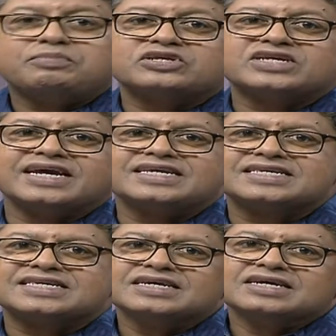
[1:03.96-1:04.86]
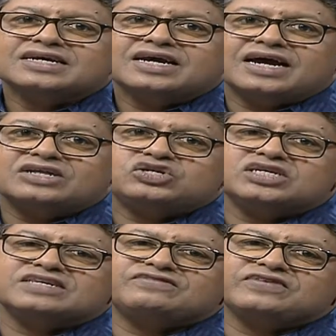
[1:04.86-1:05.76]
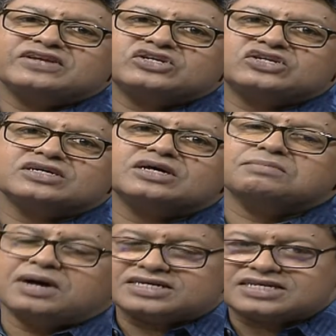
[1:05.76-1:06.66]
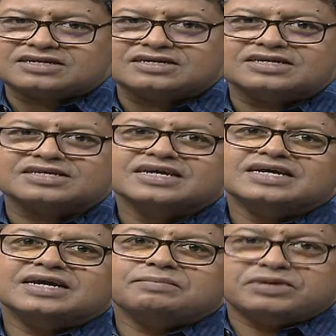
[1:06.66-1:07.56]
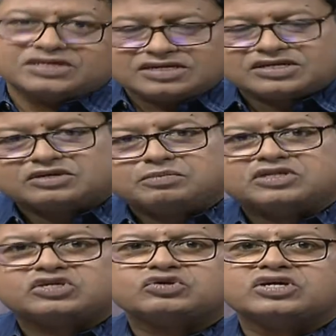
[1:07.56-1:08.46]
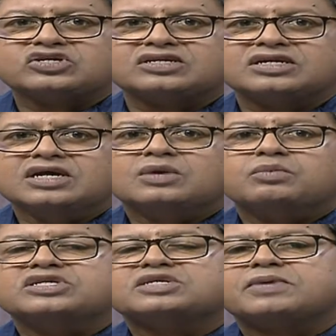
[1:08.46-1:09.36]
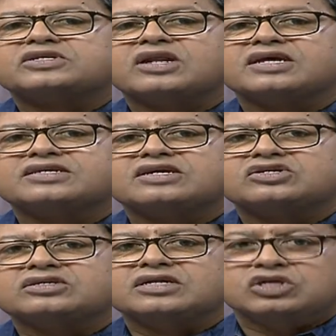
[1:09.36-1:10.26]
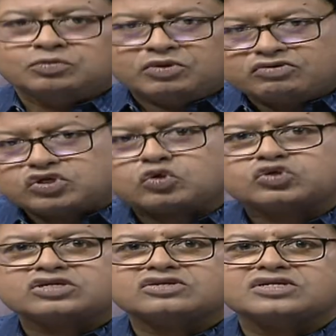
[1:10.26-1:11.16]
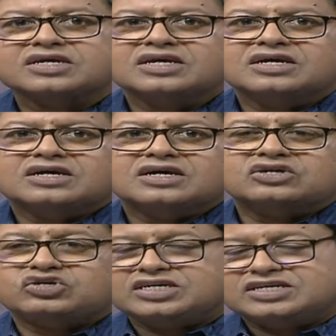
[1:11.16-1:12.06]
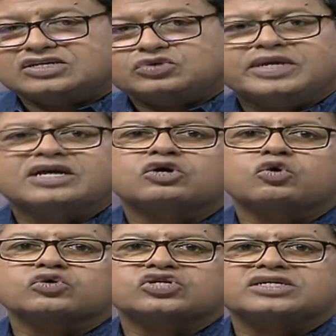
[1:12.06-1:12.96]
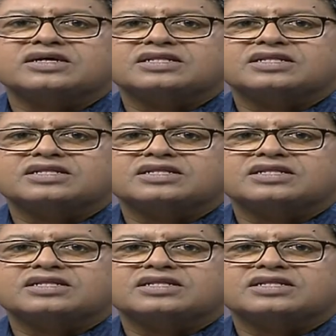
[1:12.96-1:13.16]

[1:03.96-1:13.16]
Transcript: to be precise and she has finished her master's in business administration with a specialization in human resources. Uh, she is doing a course